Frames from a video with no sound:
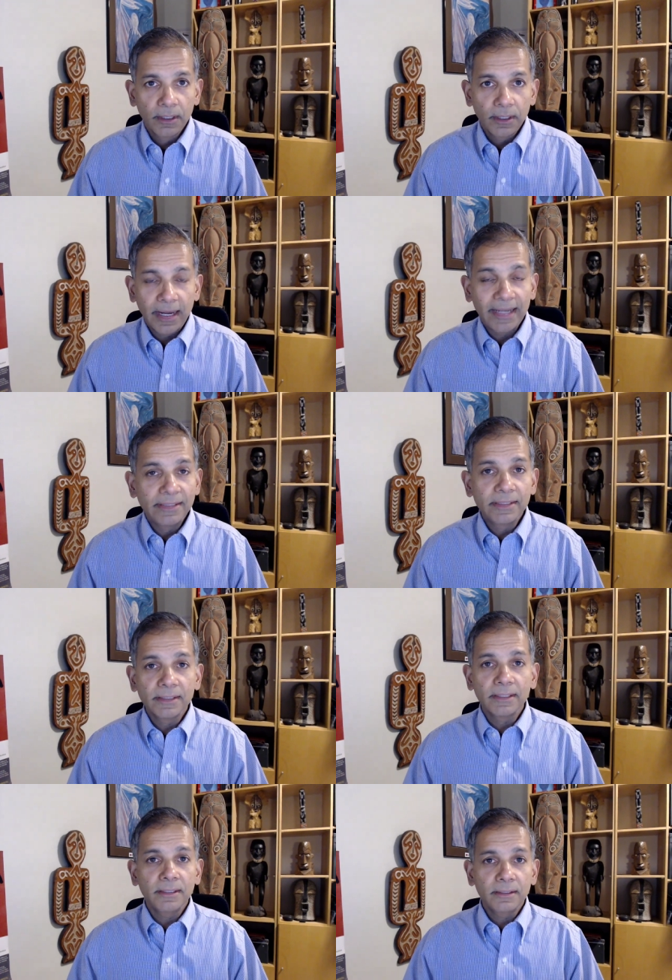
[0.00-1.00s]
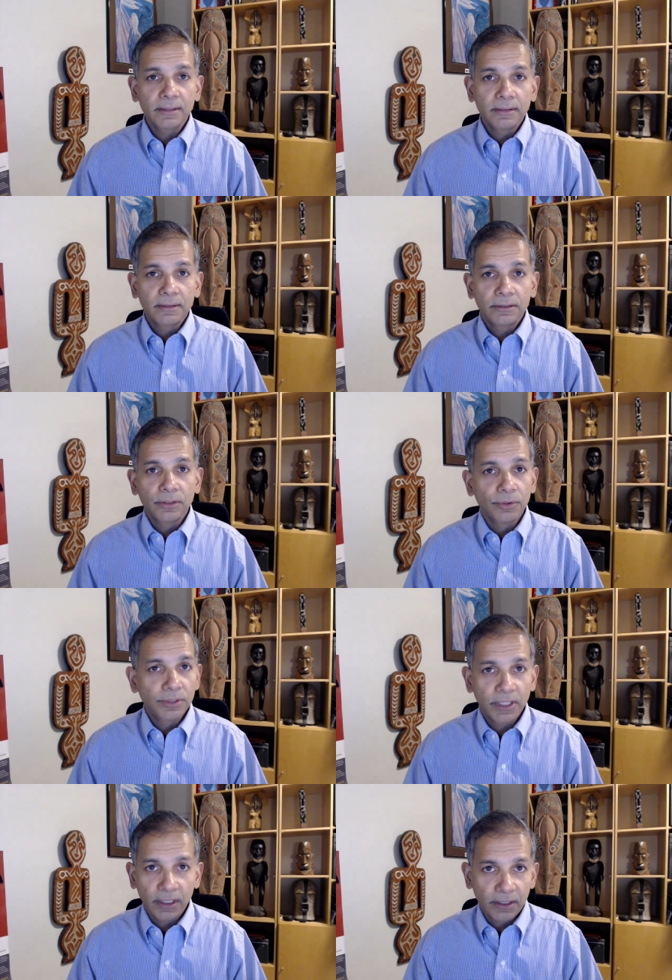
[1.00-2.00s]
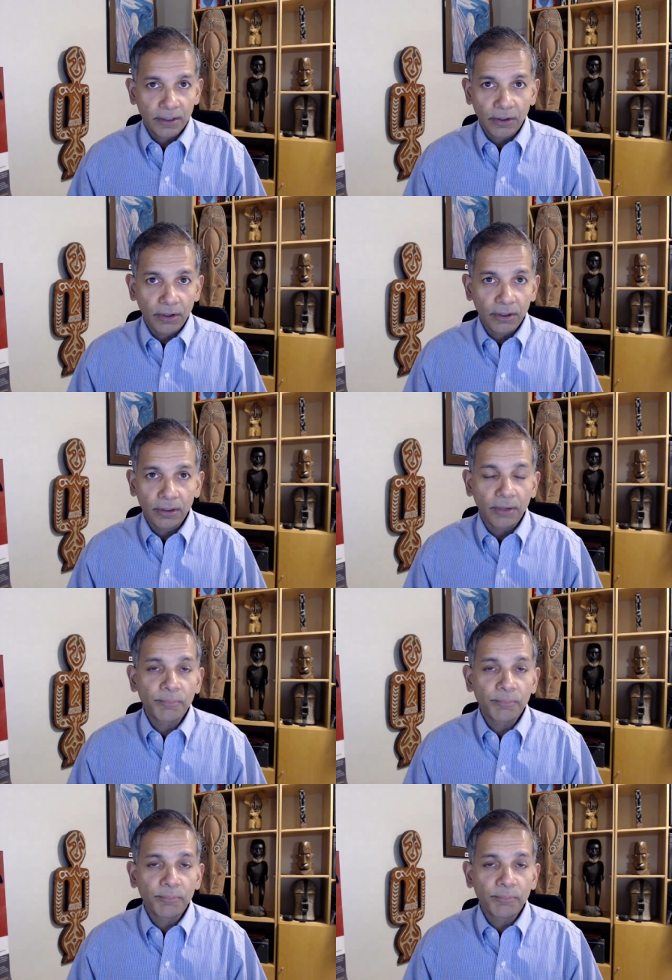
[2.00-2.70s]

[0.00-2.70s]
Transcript: Ideally, don't take it all.